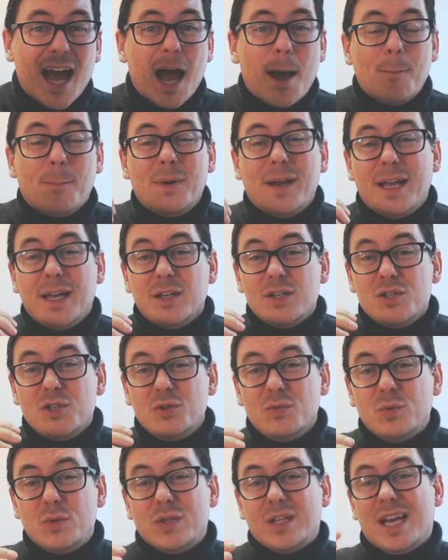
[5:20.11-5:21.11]
and player 2
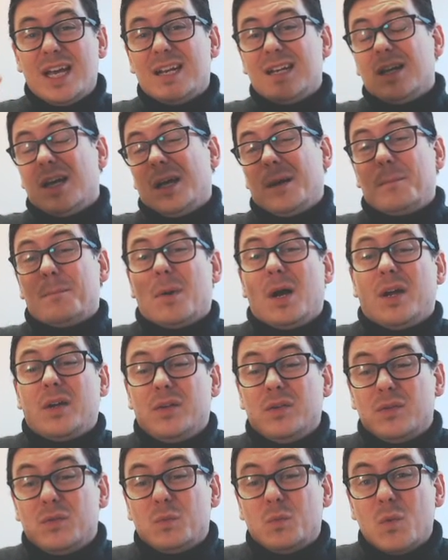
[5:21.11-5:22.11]
would get like
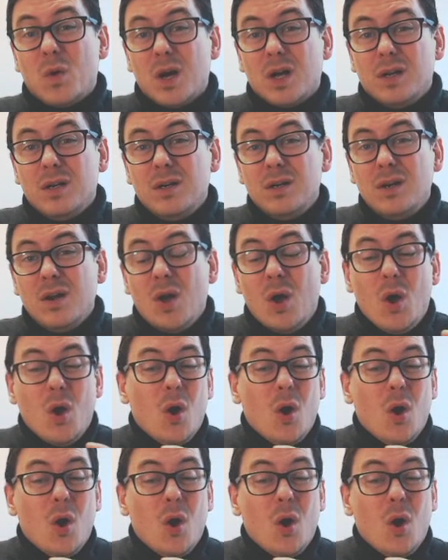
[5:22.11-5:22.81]
minus 1.